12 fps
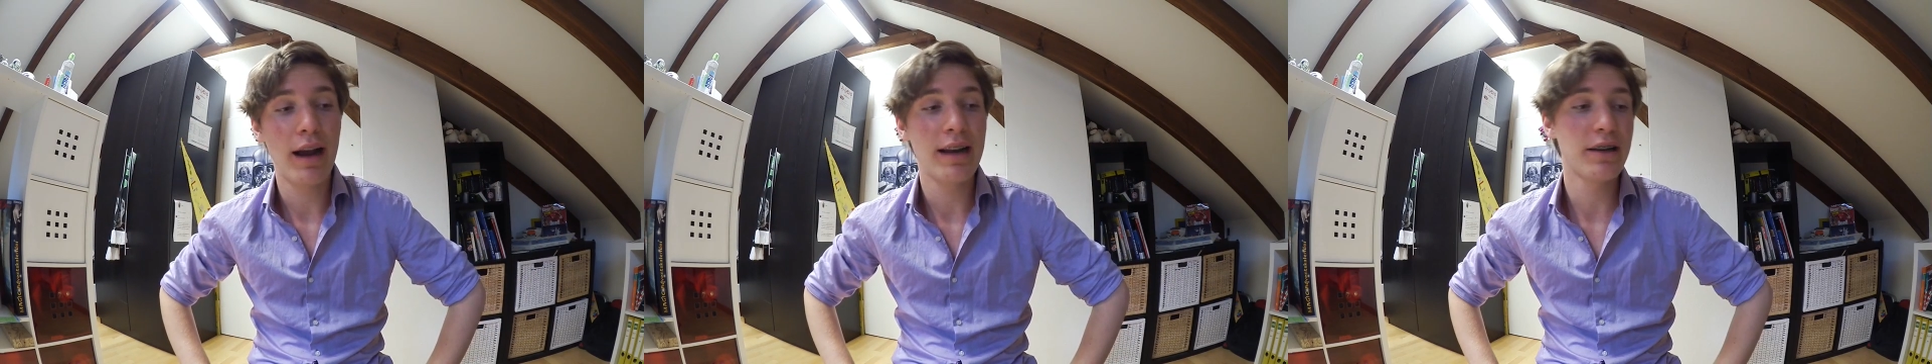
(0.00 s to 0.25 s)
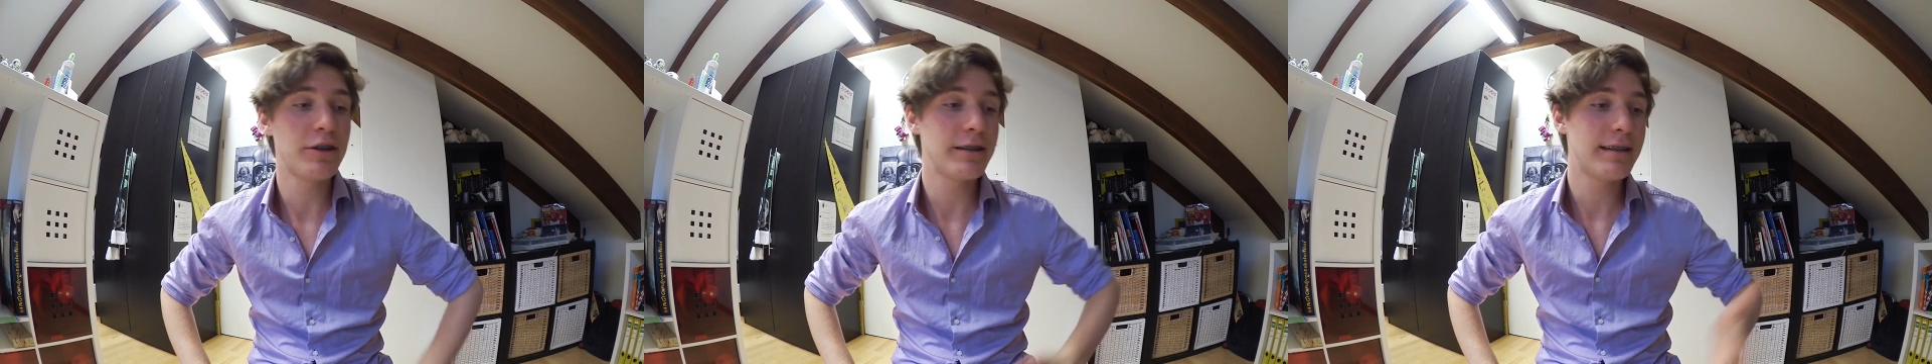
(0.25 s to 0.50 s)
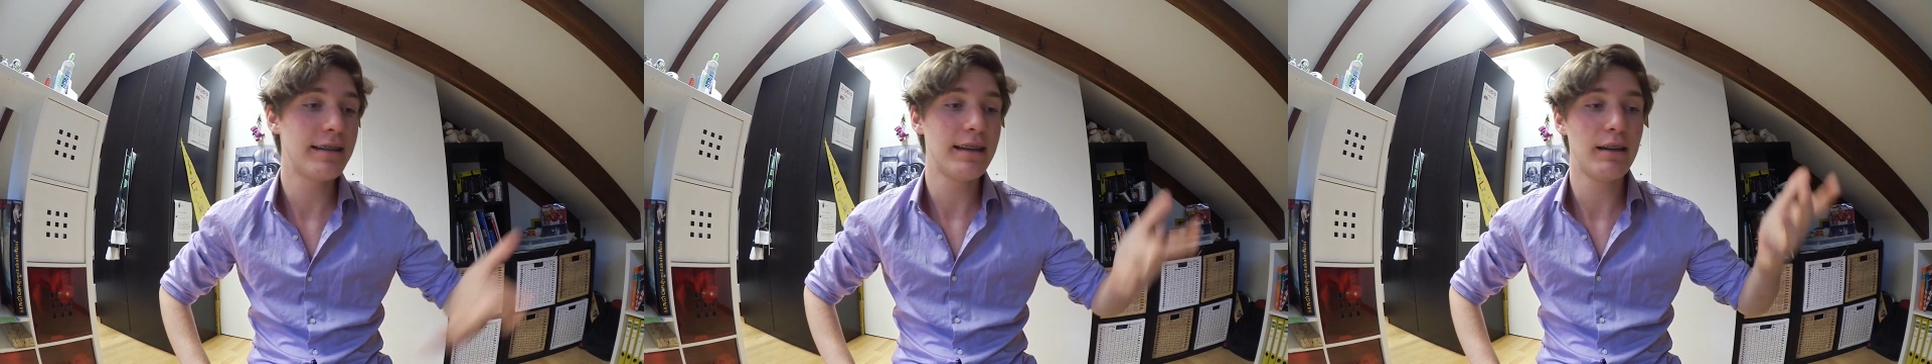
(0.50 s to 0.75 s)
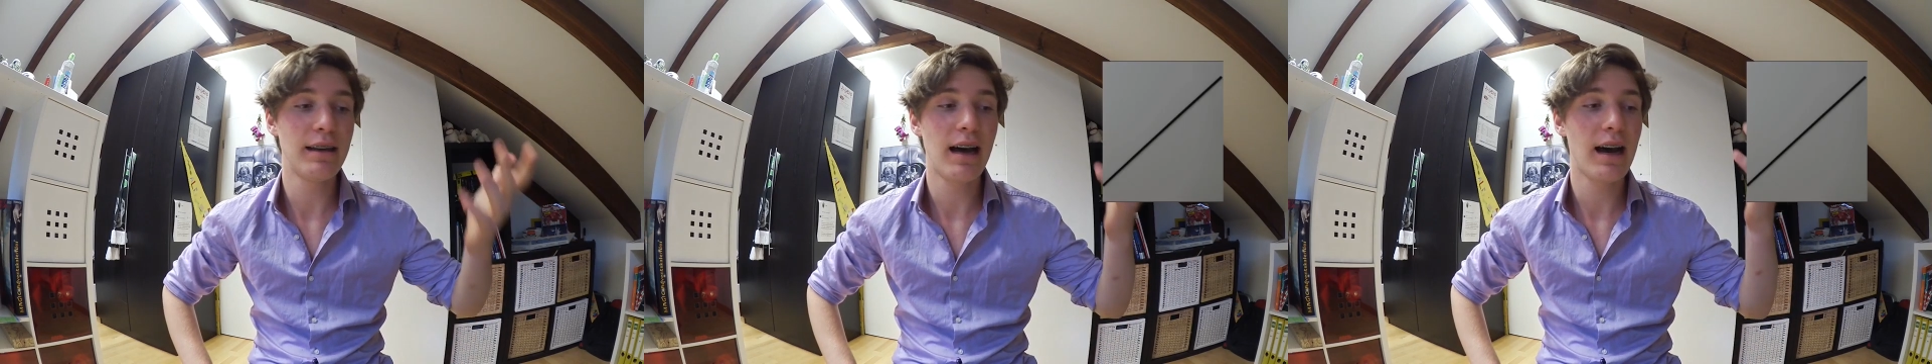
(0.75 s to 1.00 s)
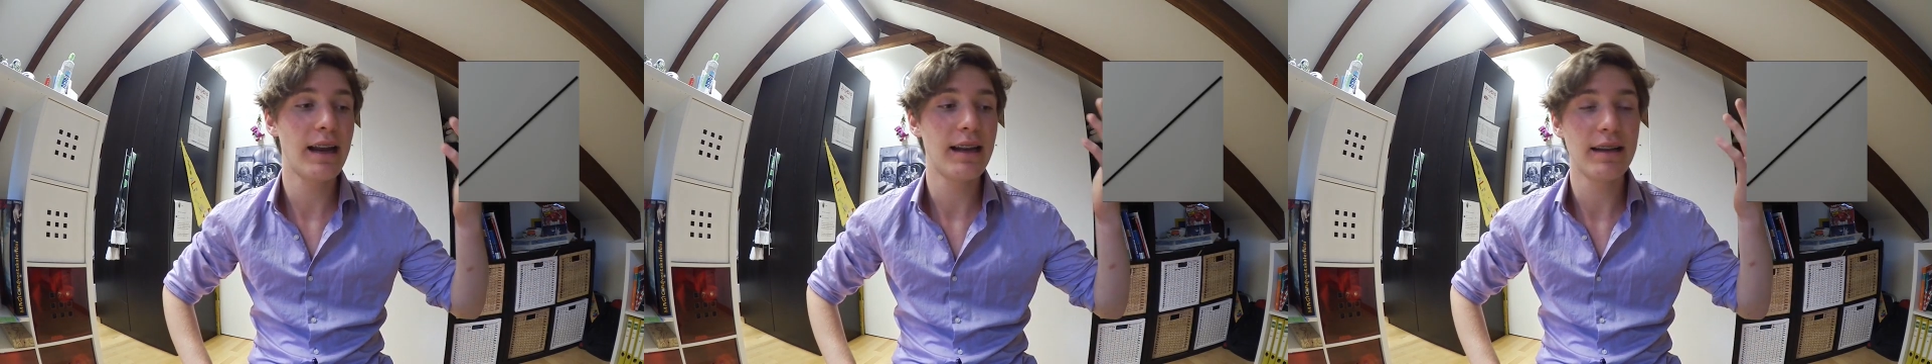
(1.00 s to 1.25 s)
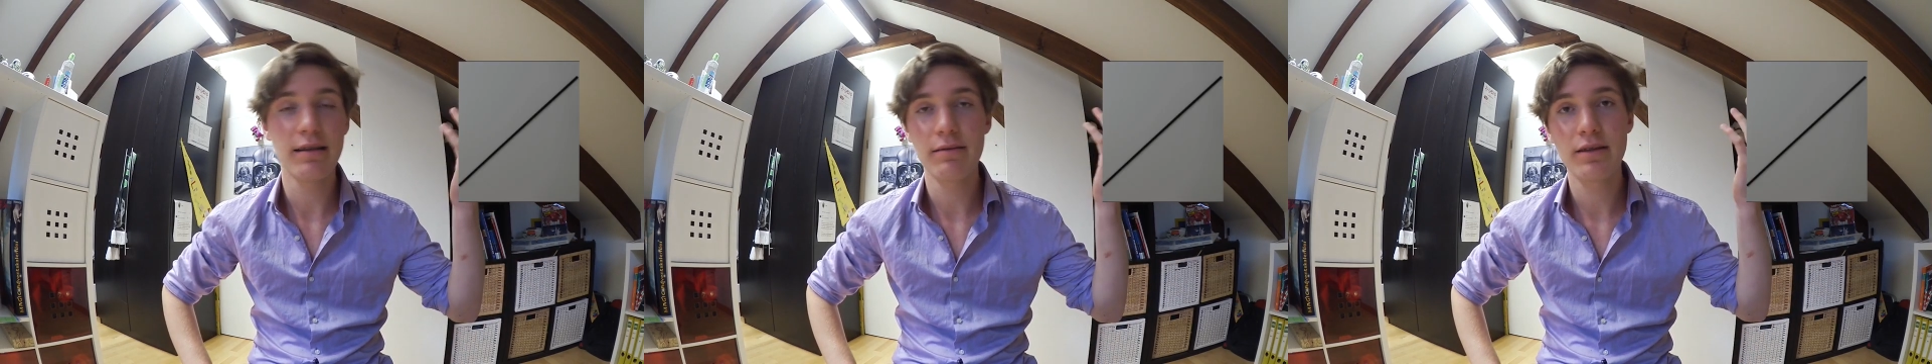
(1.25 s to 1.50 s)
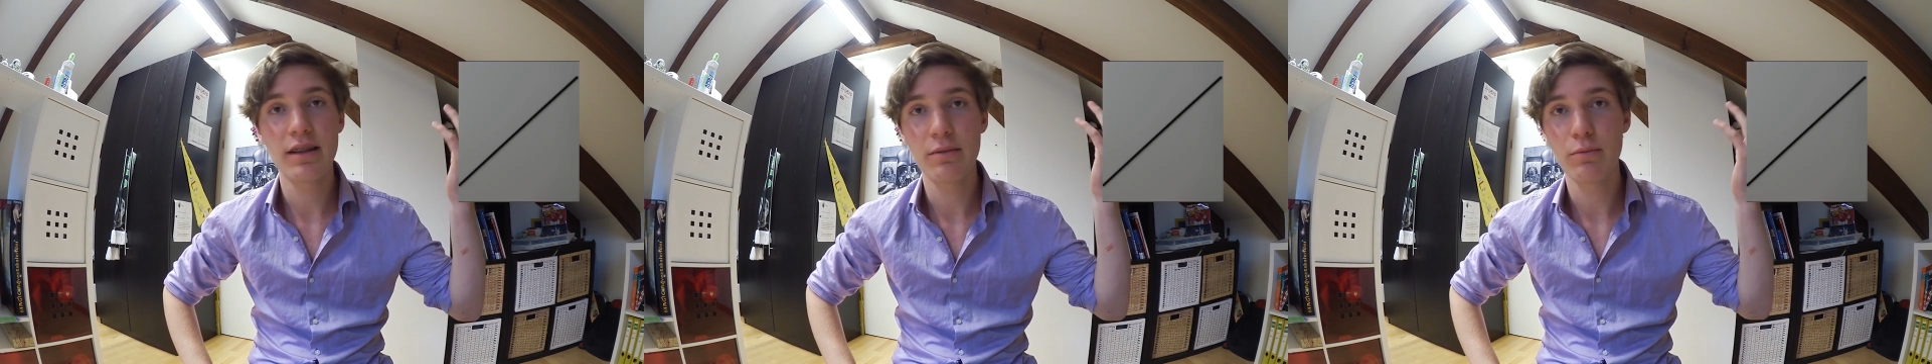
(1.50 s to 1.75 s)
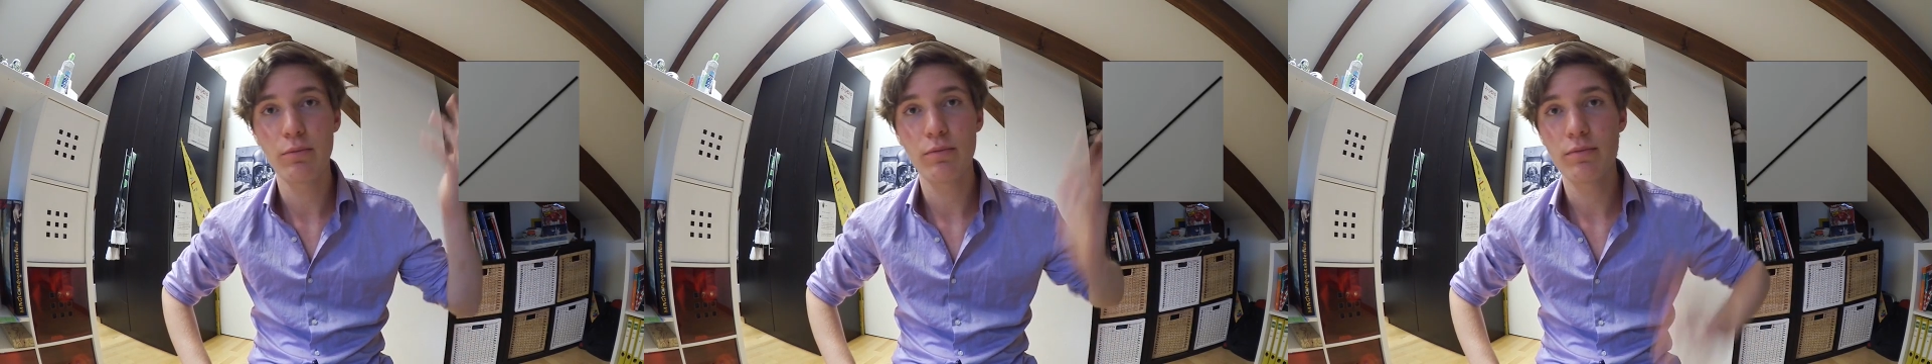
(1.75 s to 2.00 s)
I literally just see a line and
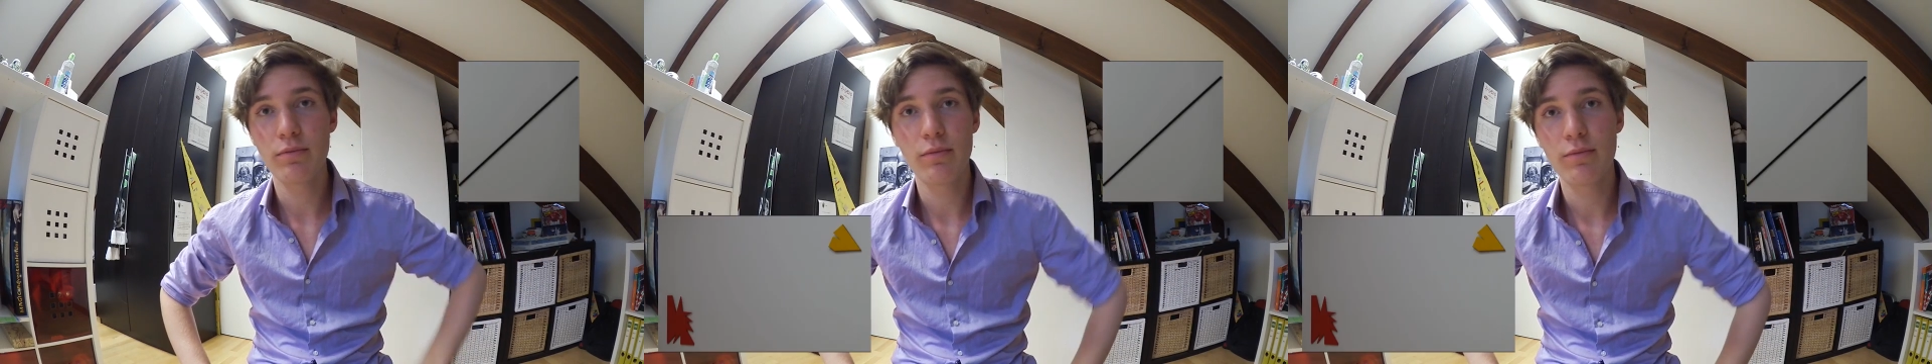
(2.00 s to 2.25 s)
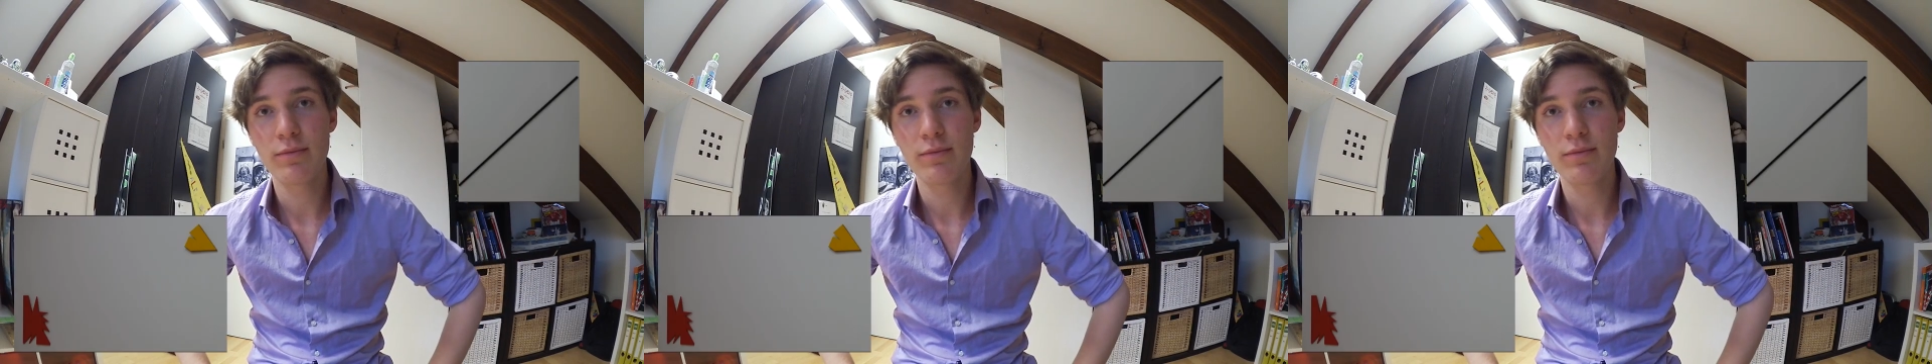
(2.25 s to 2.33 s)
some